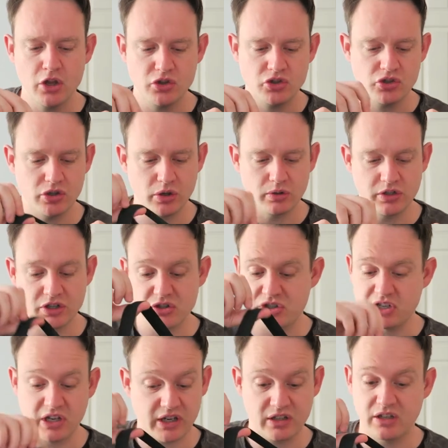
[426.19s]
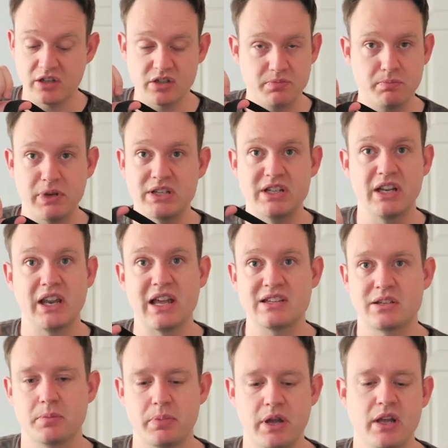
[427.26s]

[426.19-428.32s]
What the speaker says: So they're just basically elastic